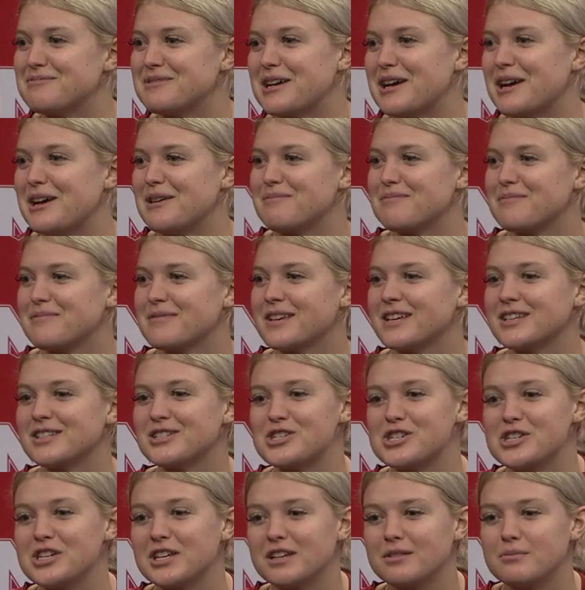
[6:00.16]
time, because
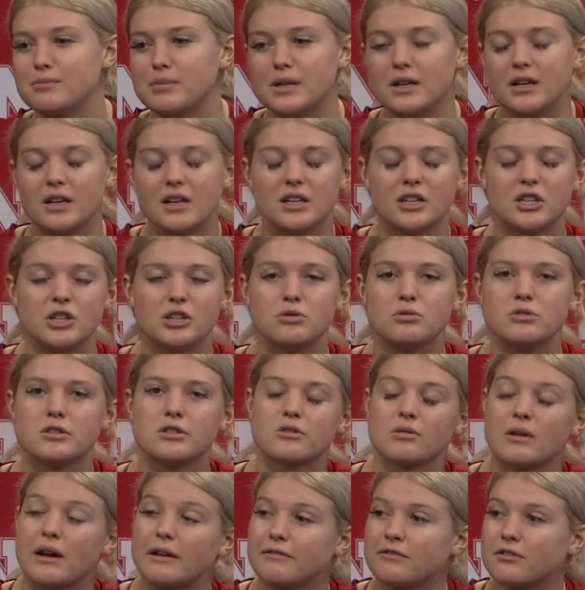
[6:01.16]
she can be a huge
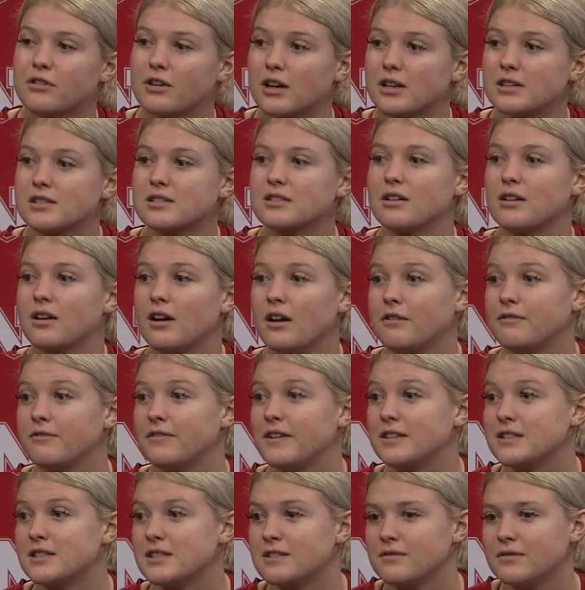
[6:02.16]
threat for us
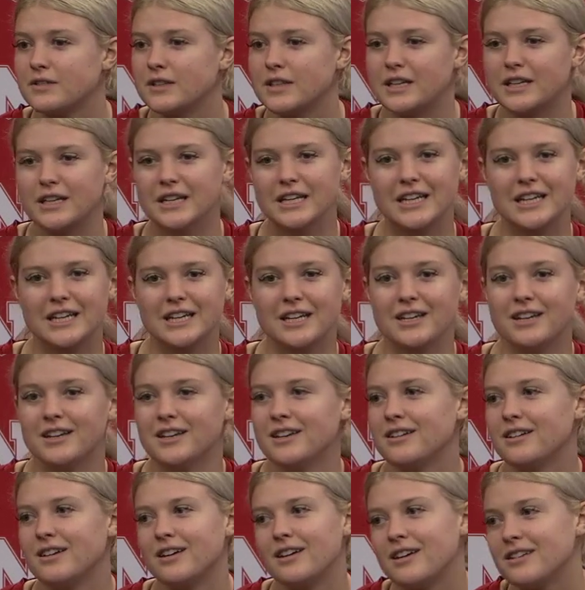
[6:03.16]
offensively.
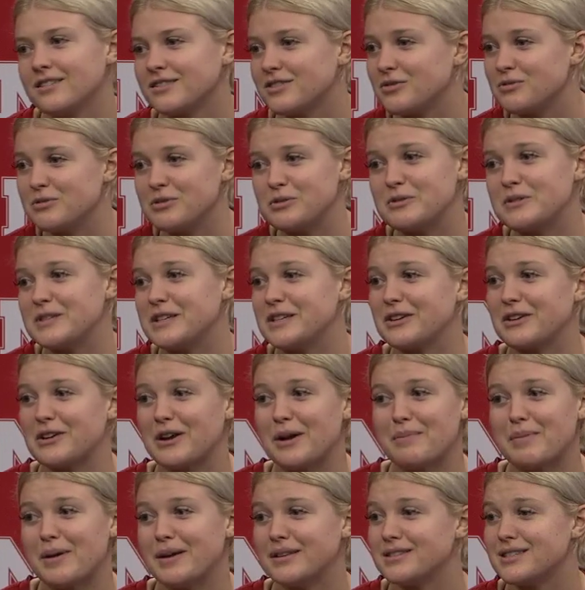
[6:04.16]
You've seen her
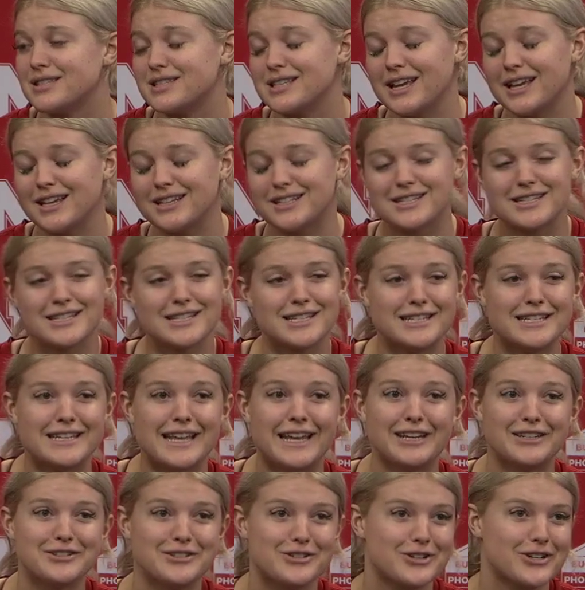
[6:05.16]
at Penn State. She's
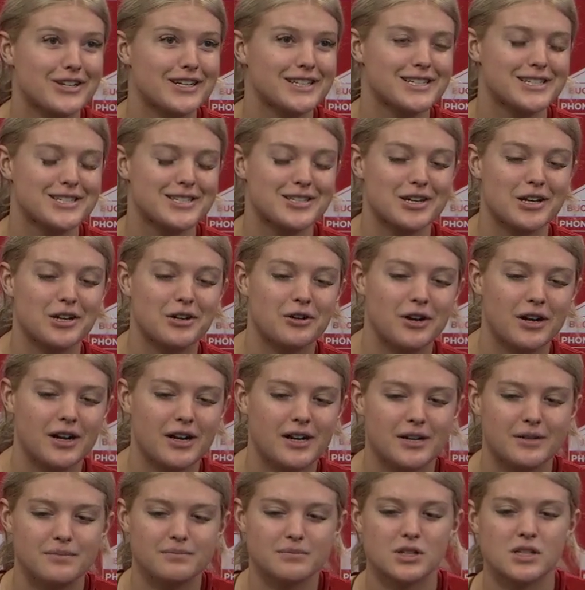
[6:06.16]
dangerous.
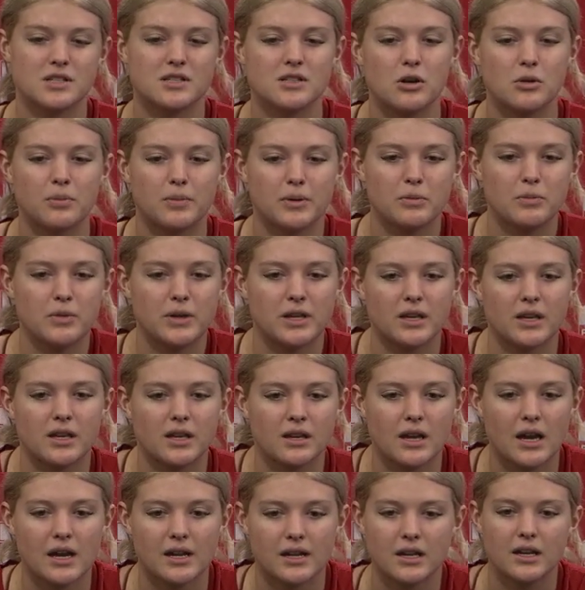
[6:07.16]
So just hoping we can
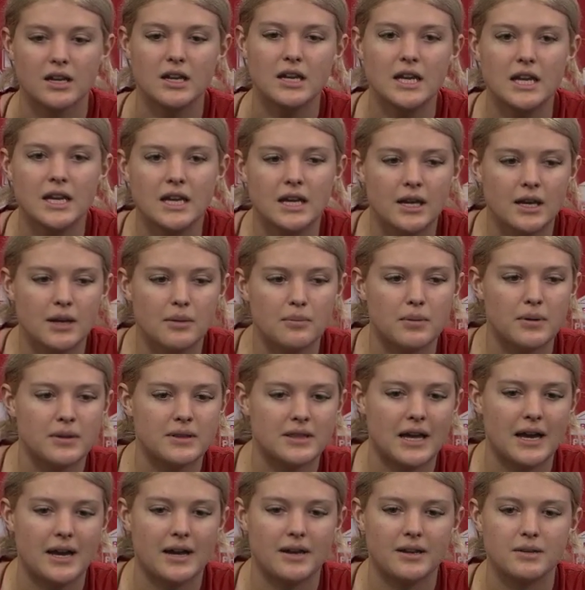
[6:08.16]
kind of put
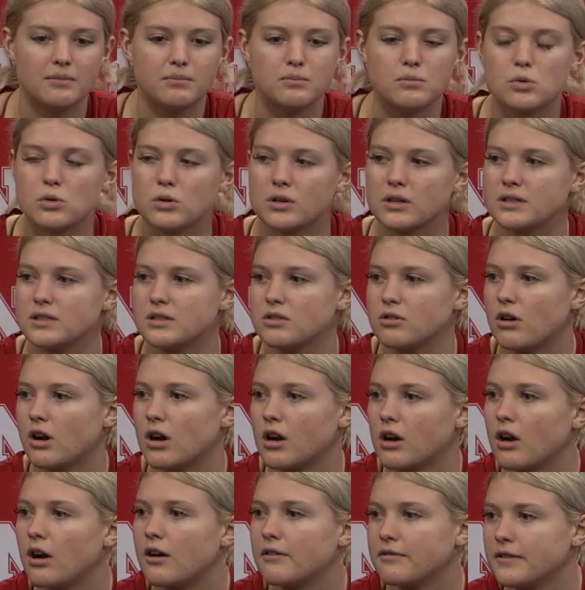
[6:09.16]
that more into
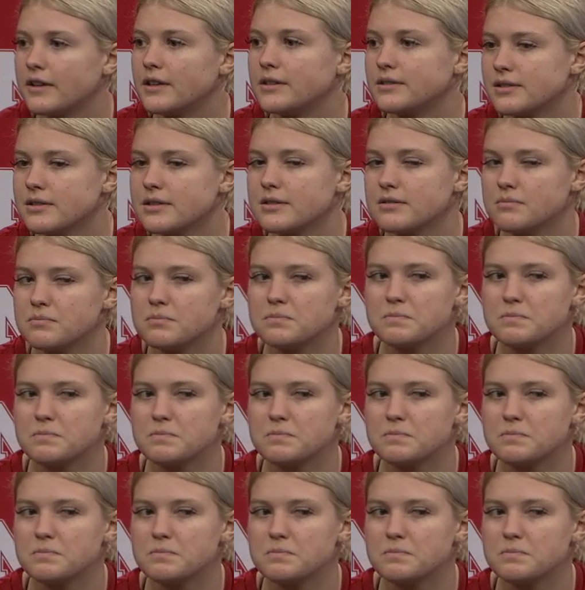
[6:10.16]
our offense.